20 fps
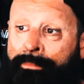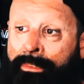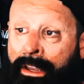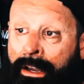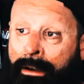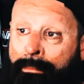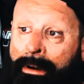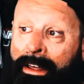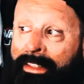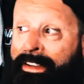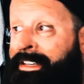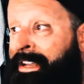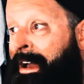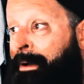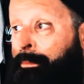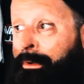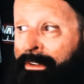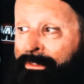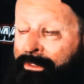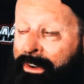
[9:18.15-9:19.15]
by the
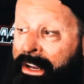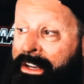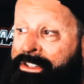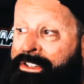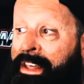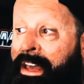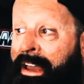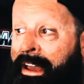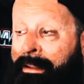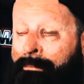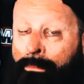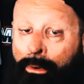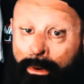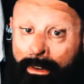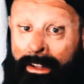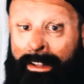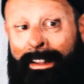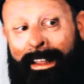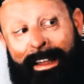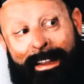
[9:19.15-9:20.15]
time we finish that, more
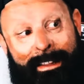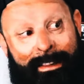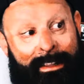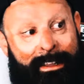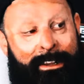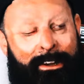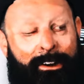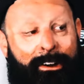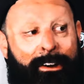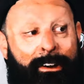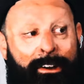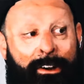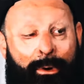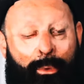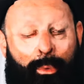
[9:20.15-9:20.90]
than likely your